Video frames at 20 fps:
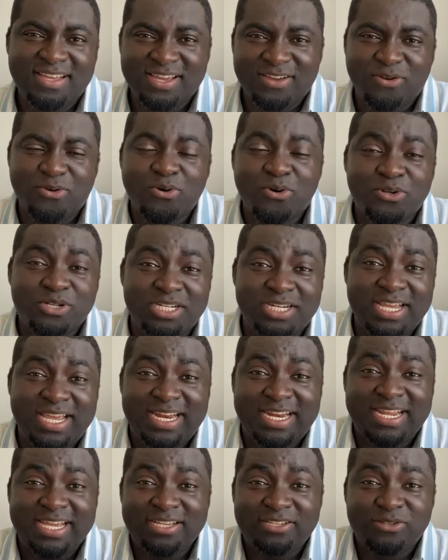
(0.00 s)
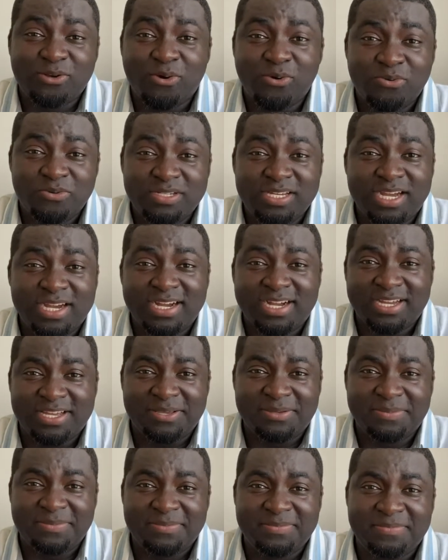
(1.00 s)
God in his own
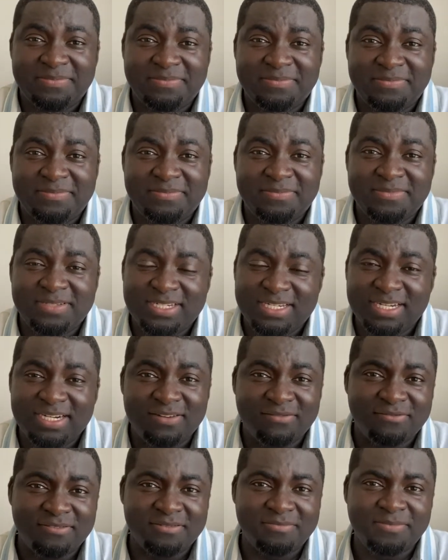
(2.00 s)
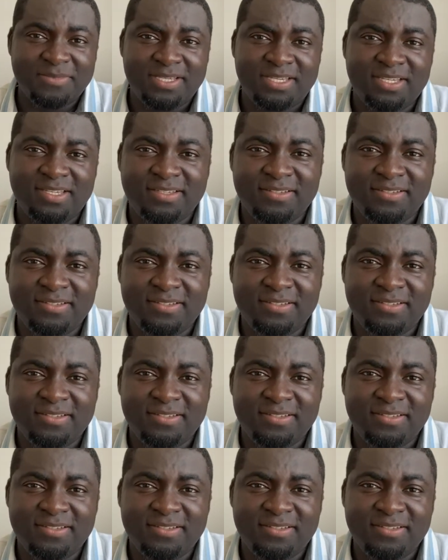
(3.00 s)
time delivered me.